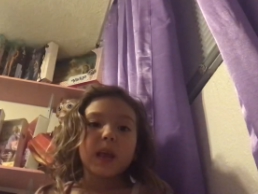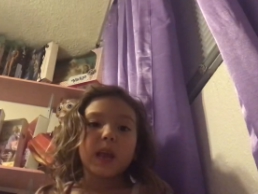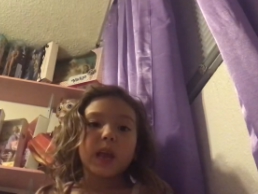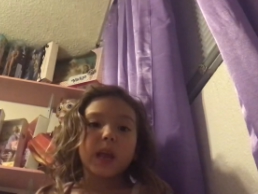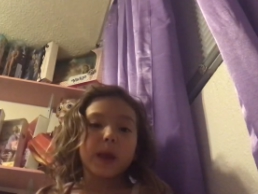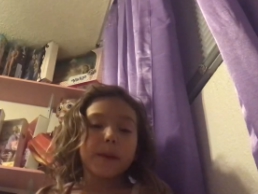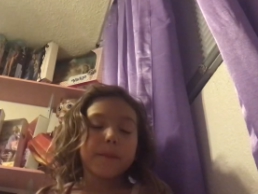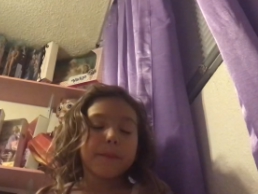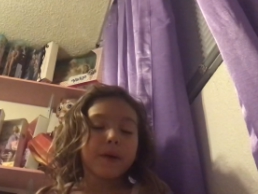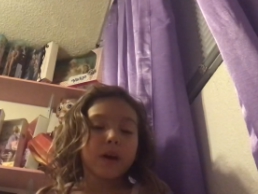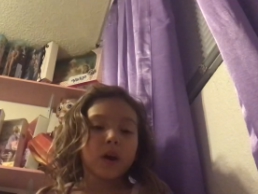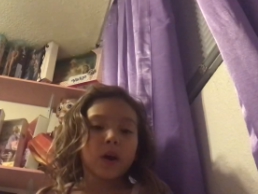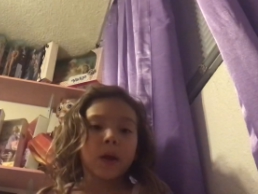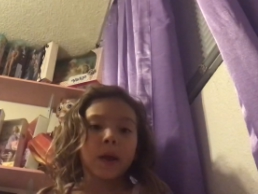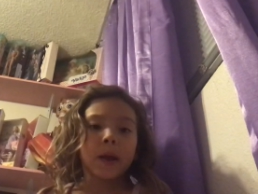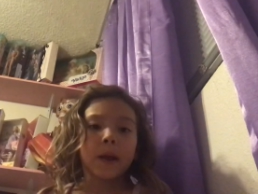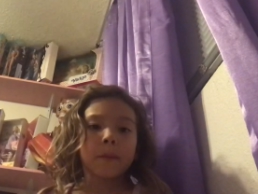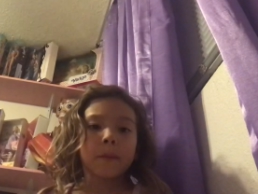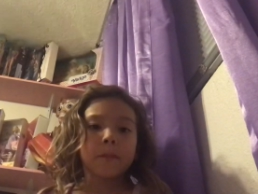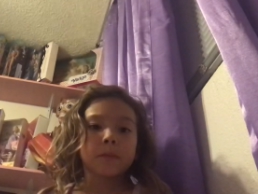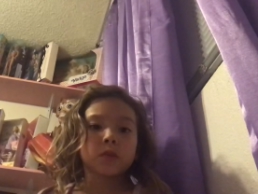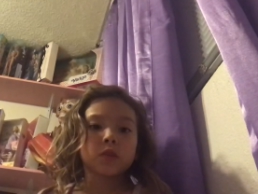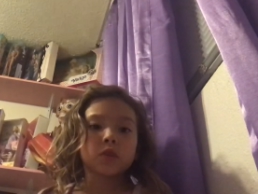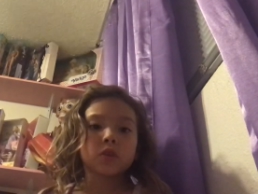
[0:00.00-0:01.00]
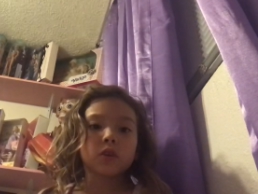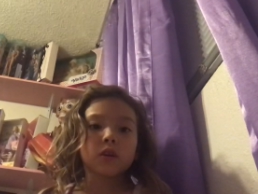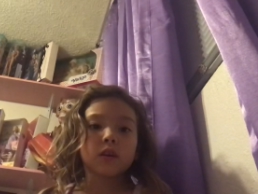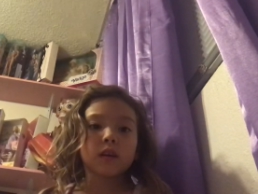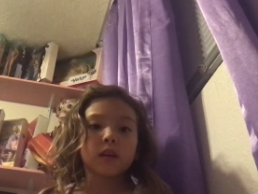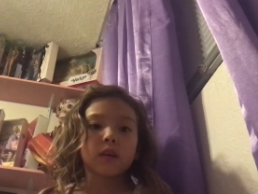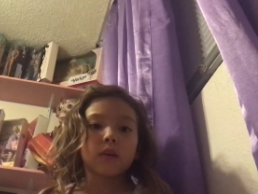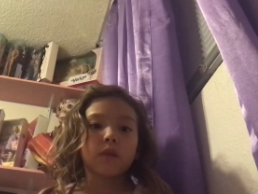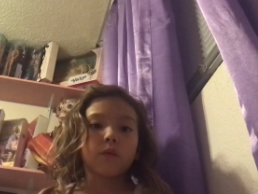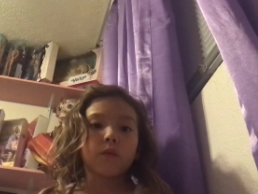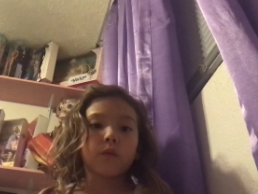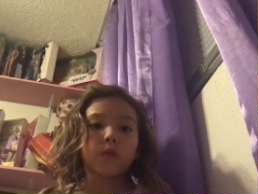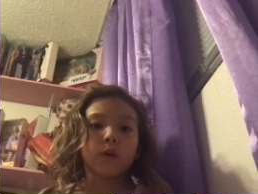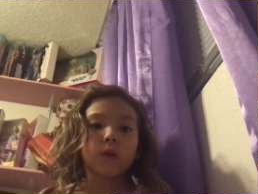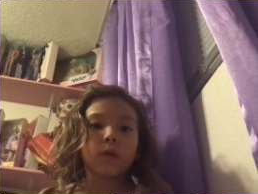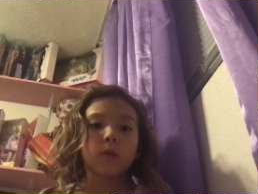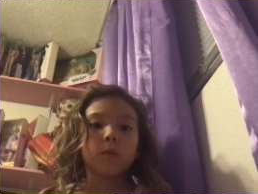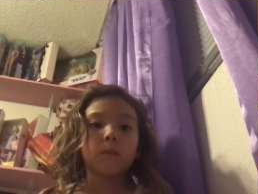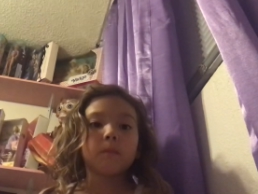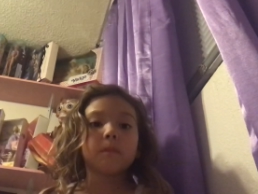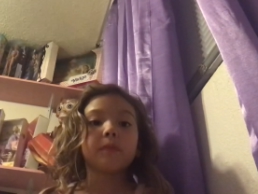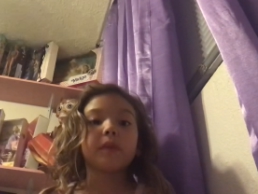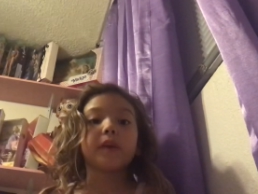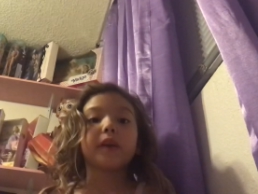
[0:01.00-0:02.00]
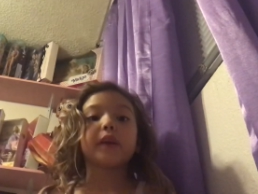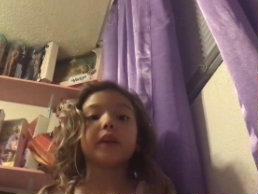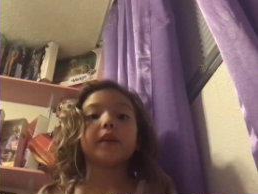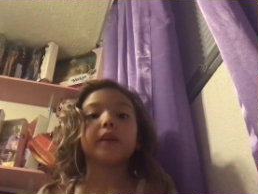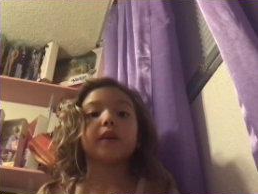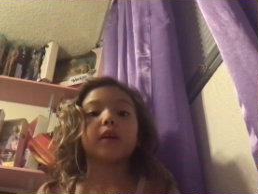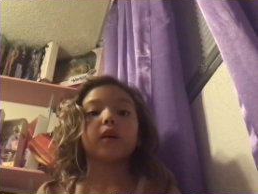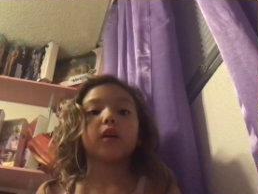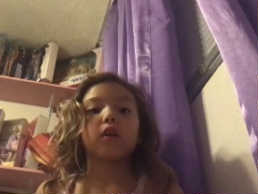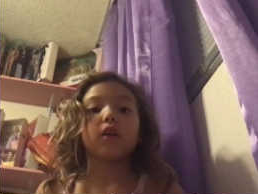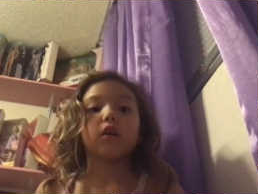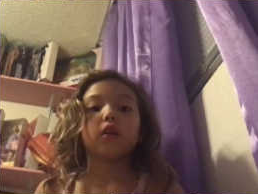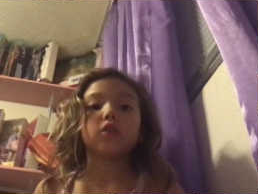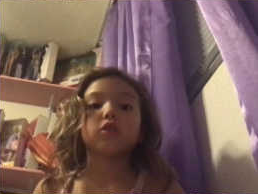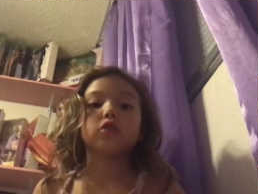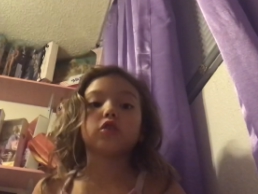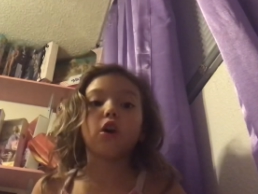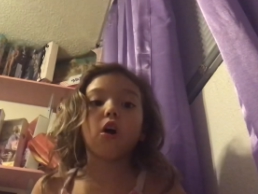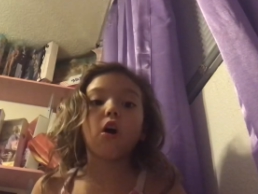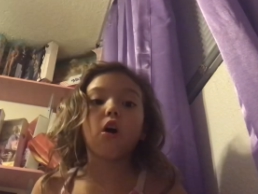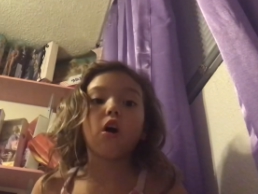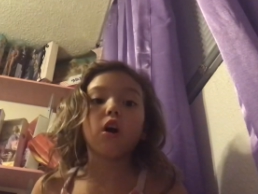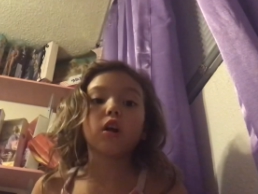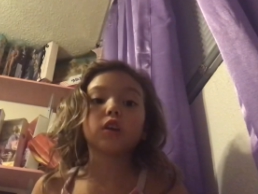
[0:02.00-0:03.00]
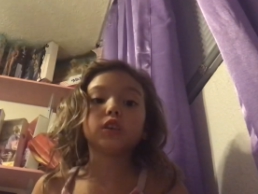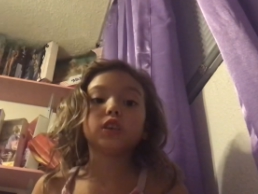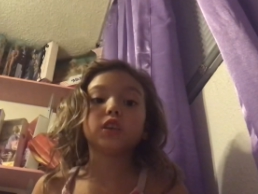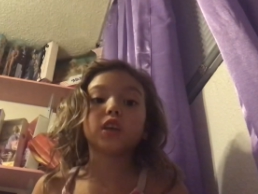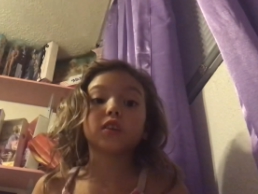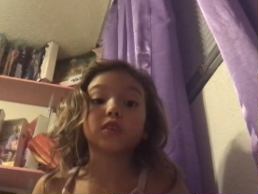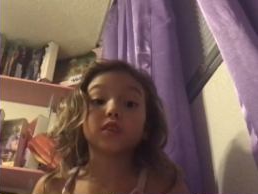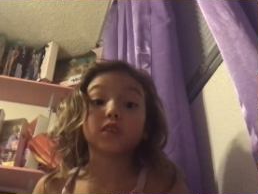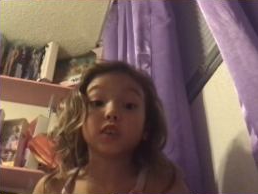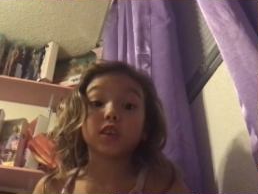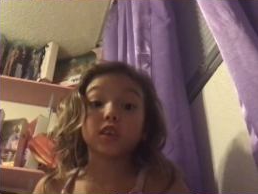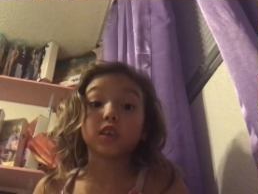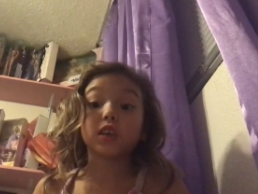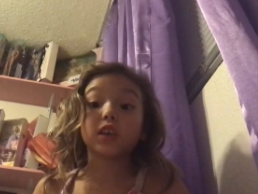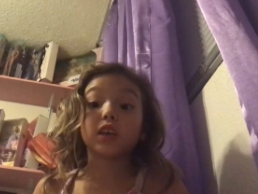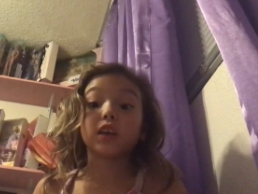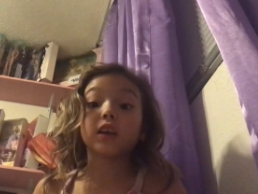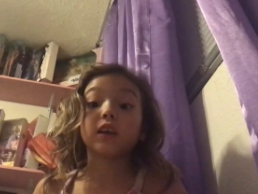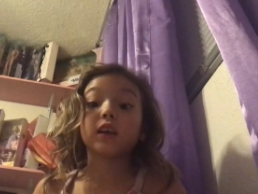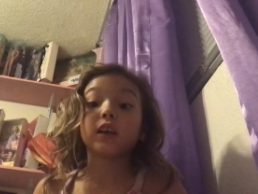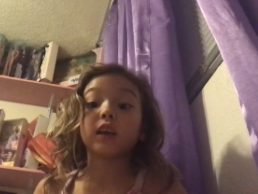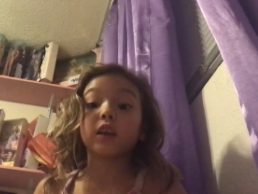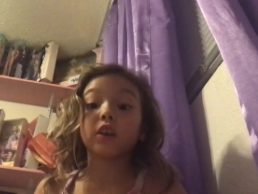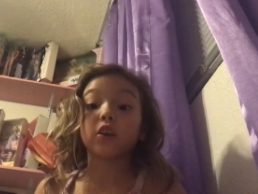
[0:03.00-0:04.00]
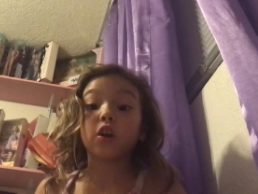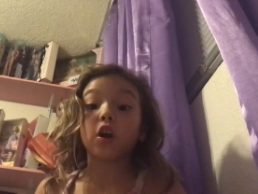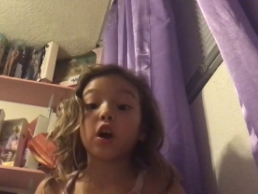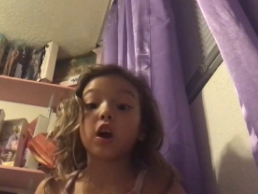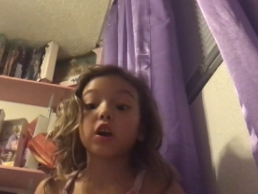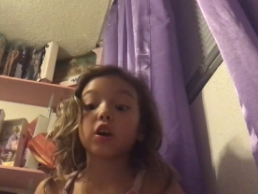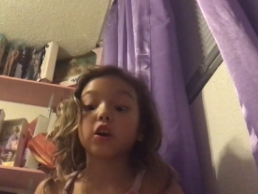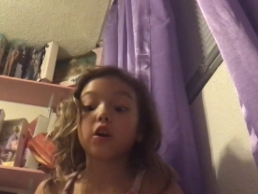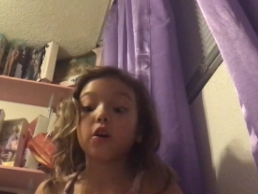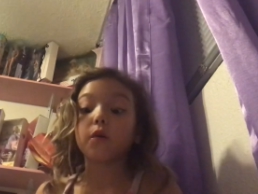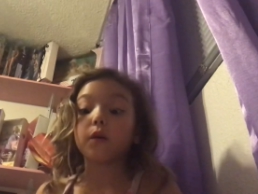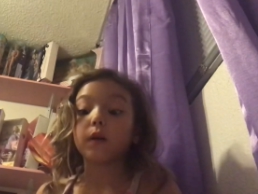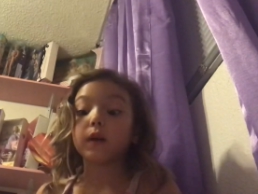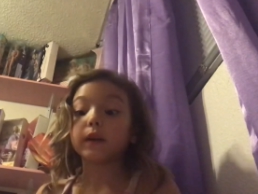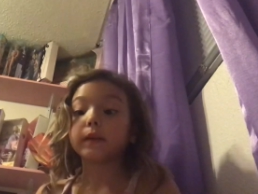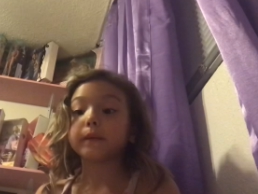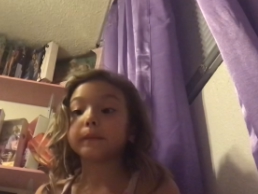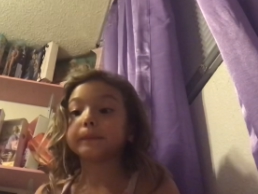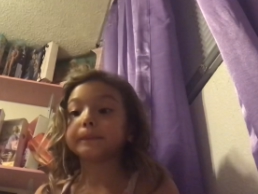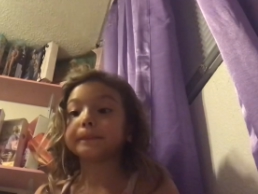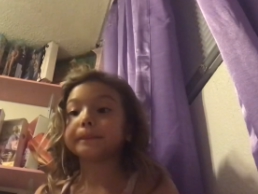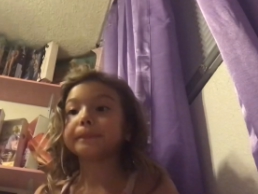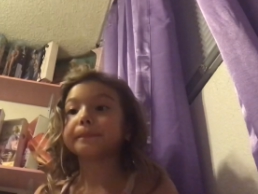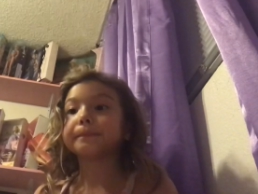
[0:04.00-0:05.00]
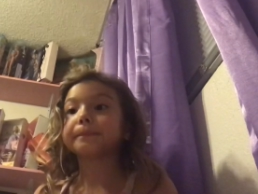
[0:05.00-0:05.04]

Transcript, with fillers: keep your hamster in a room that your dog doesn't cannot go in.